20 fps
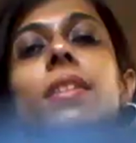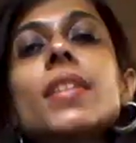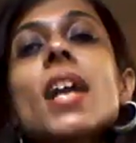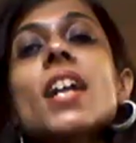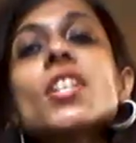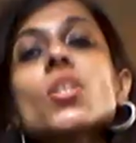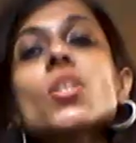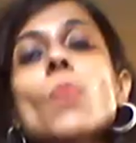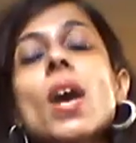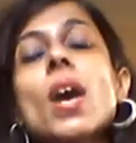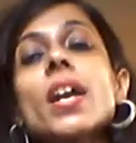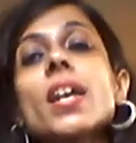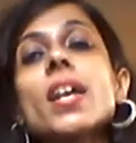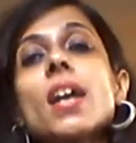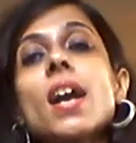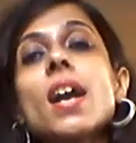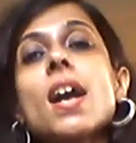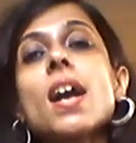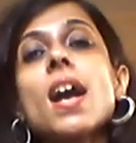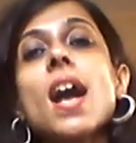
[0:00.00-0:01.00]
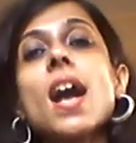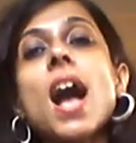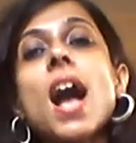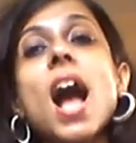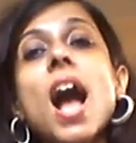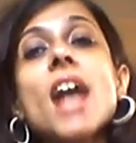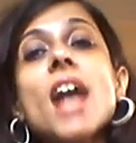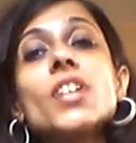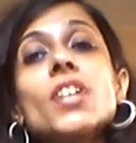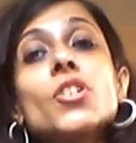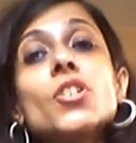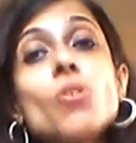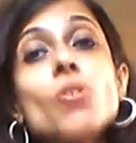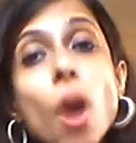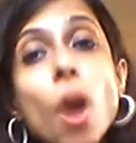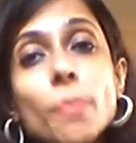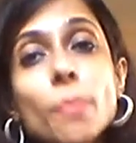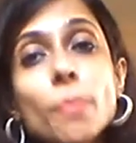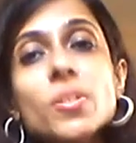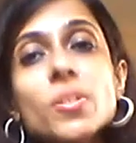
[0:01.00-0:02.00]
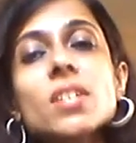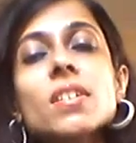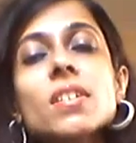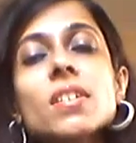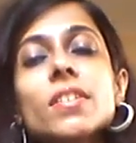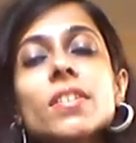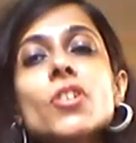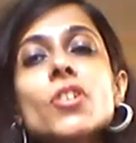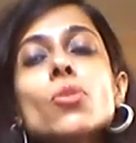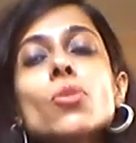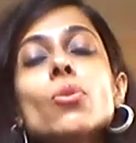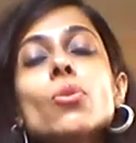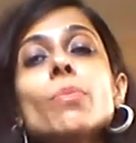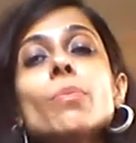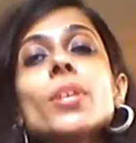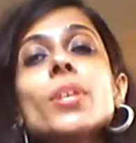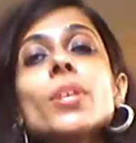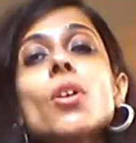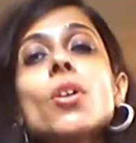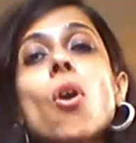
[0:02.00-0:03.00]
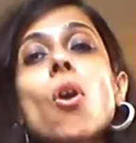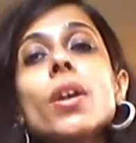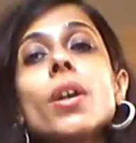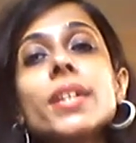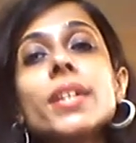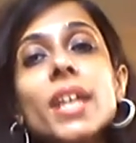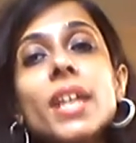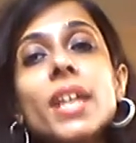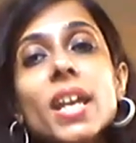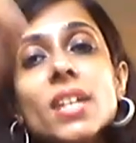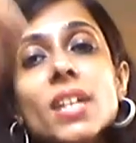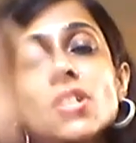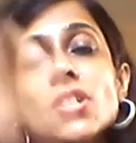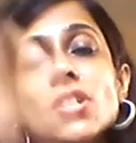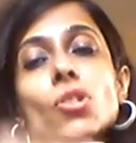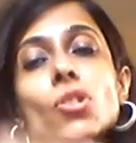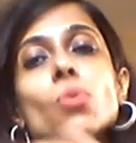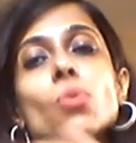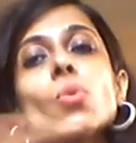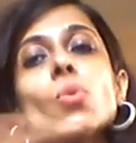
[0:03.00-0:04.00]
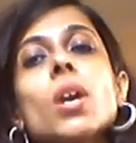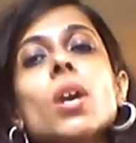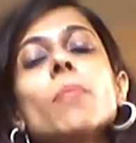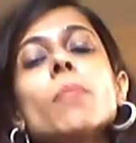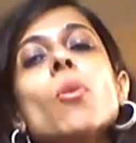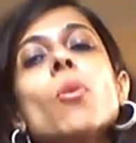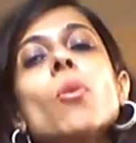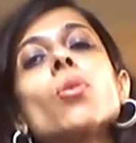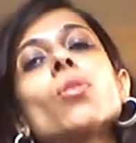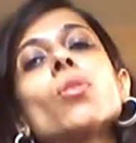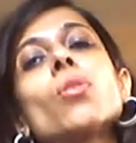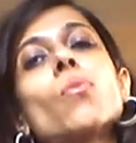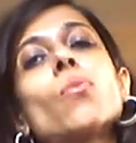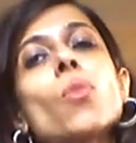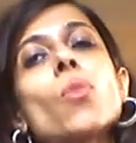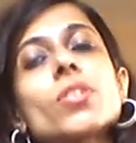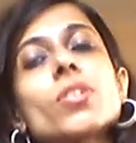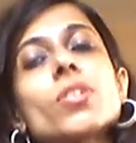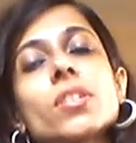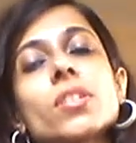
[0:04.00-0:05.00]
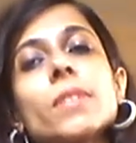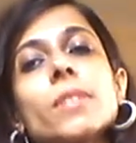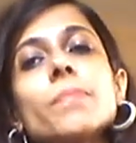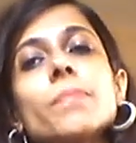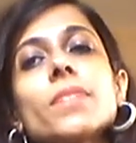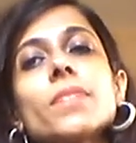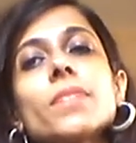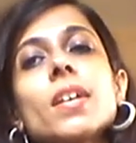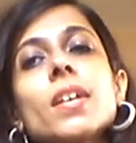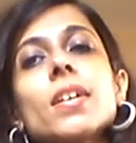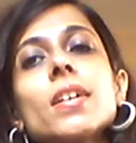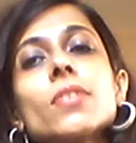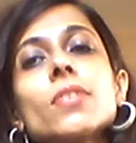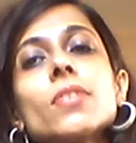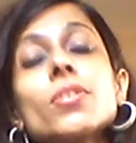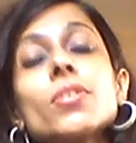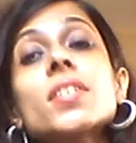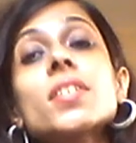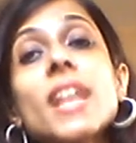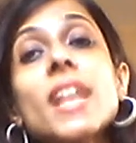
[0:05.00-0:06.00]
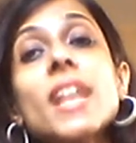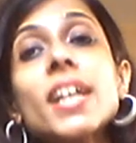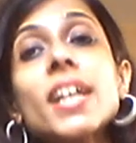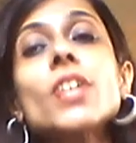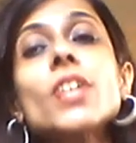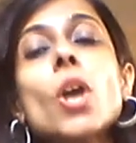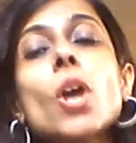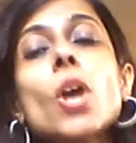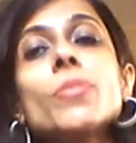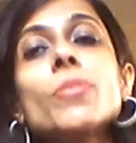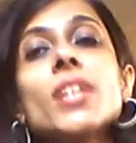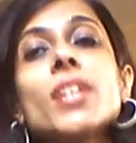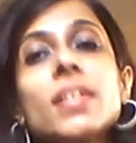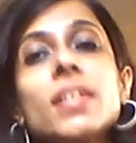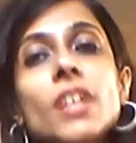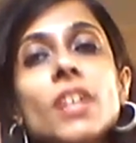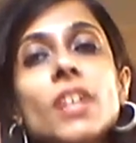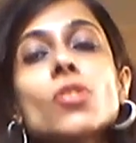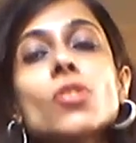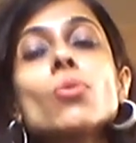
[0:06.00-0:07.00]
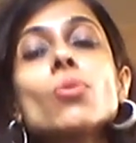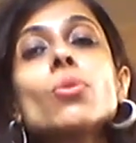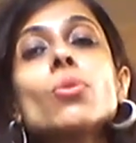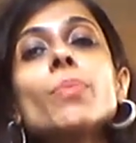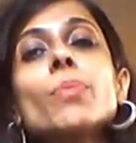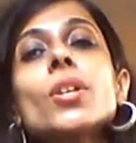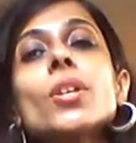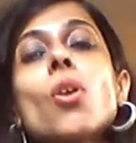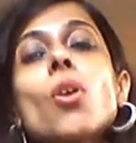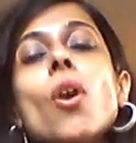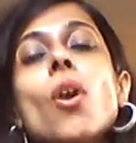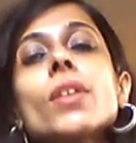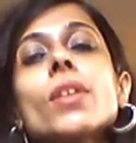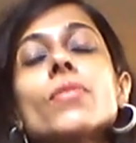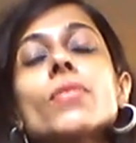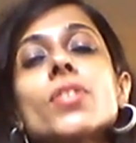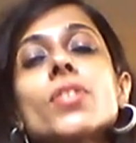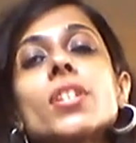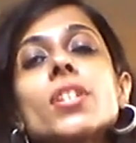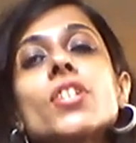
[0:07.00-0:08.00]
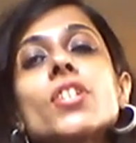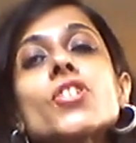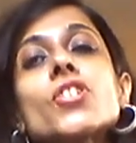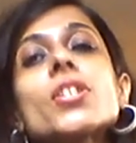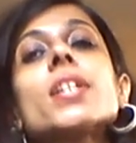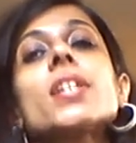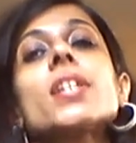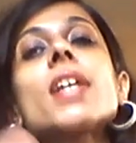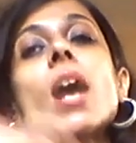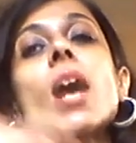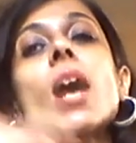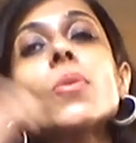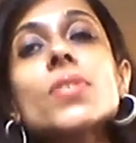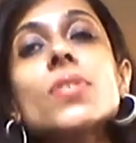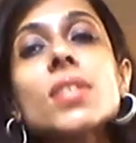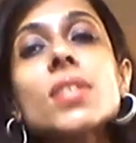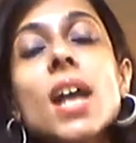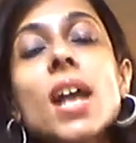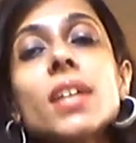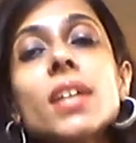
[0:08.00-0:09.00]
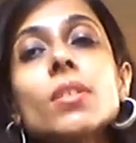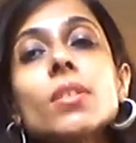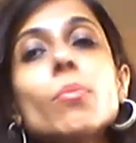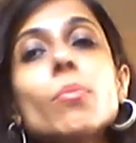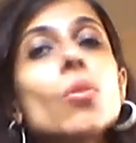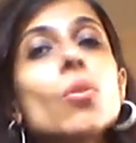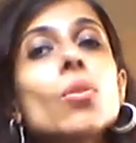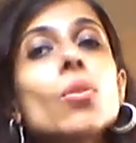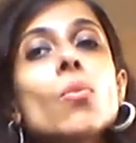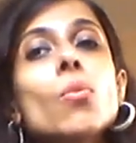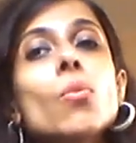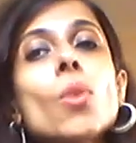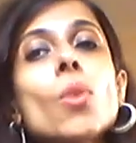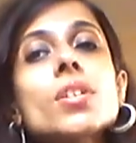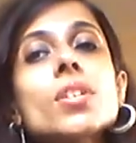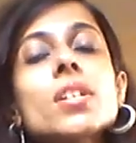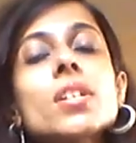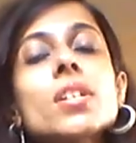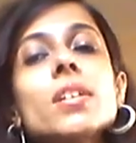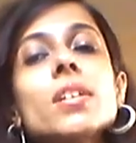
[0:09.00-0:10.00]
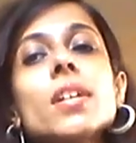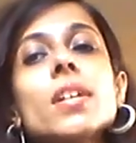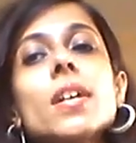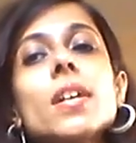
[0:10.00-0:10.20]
That's why I dropped the 2 rupee coin into a bowl of water. So the second object, that 2 rupee coin, was initially outside the bowl of water.